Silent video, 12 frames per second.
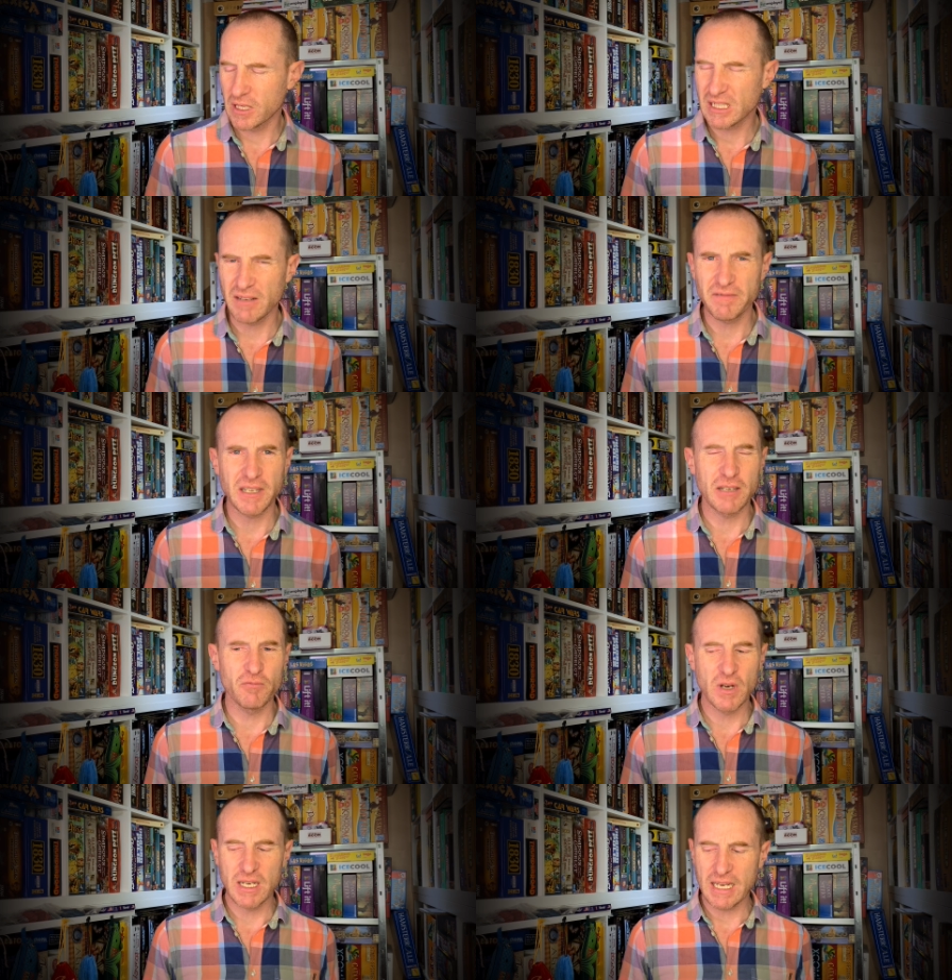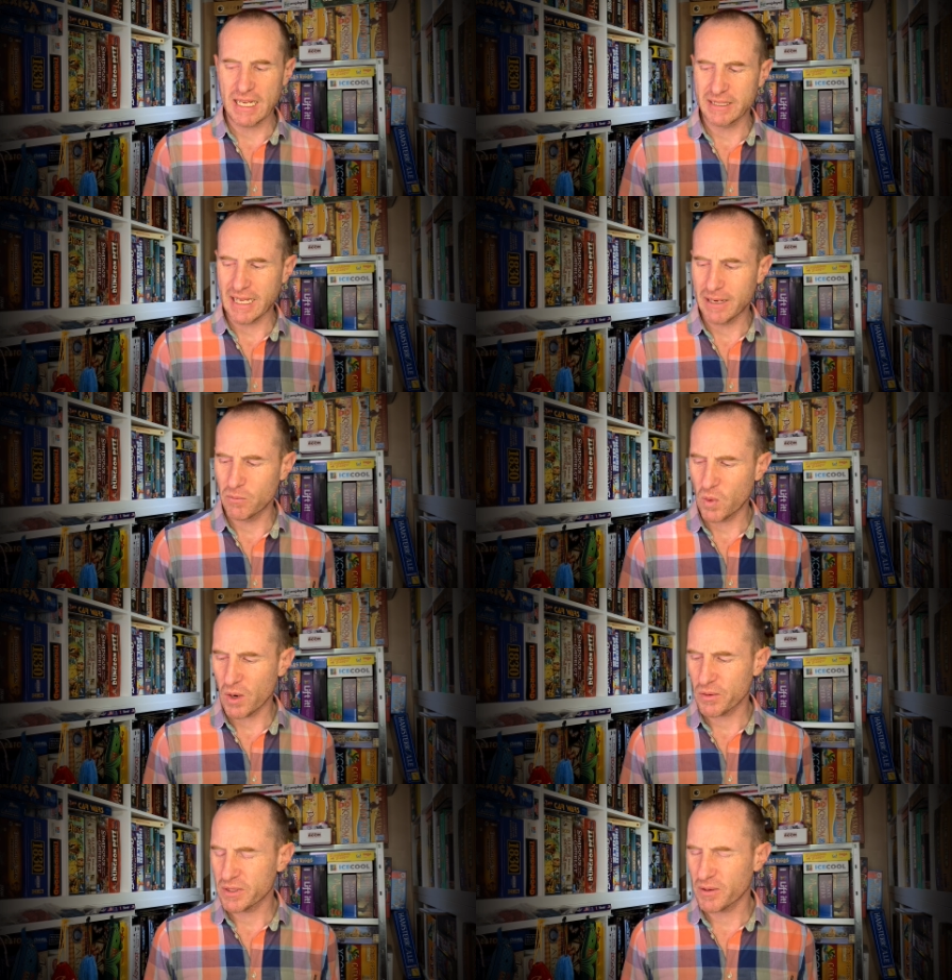I don't think it really had that
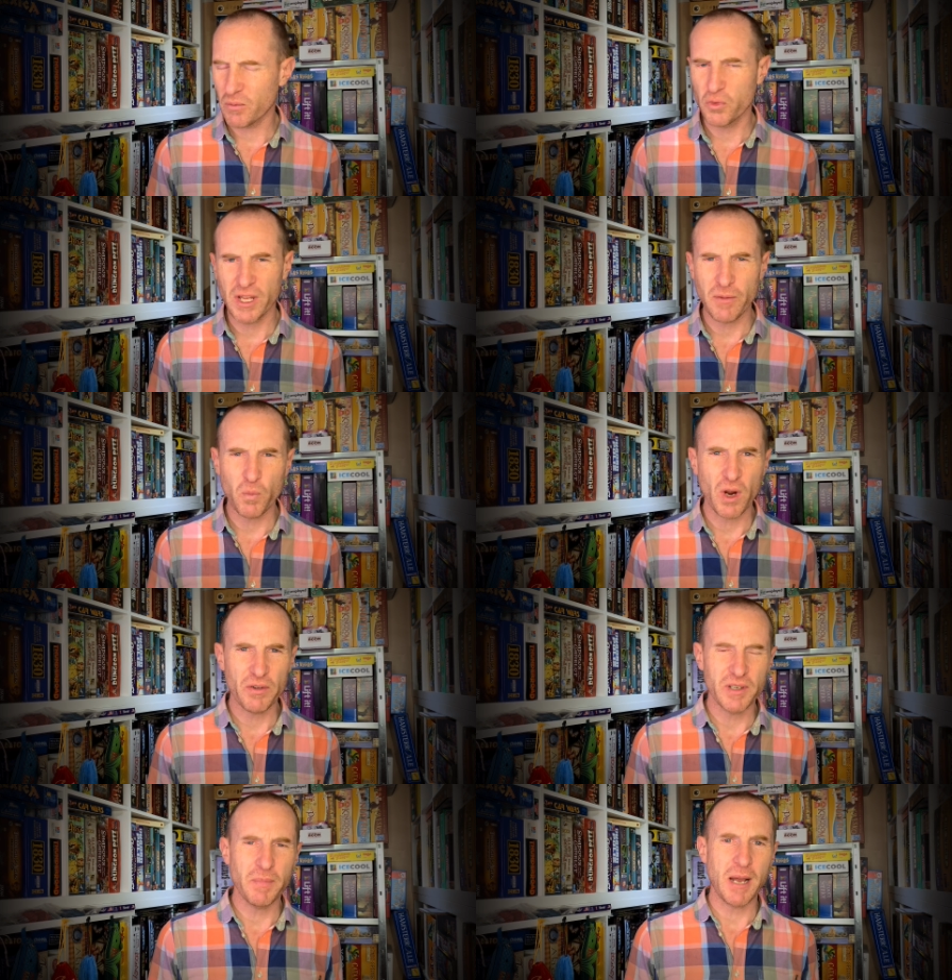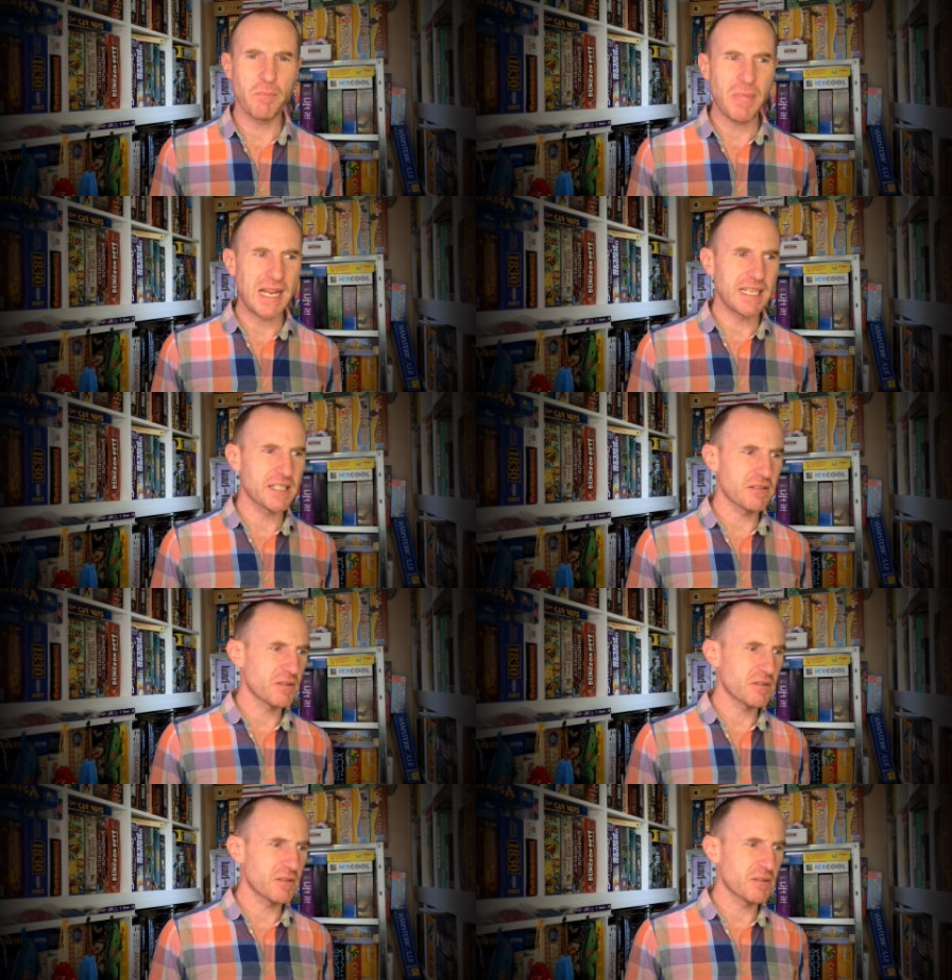worried about balance.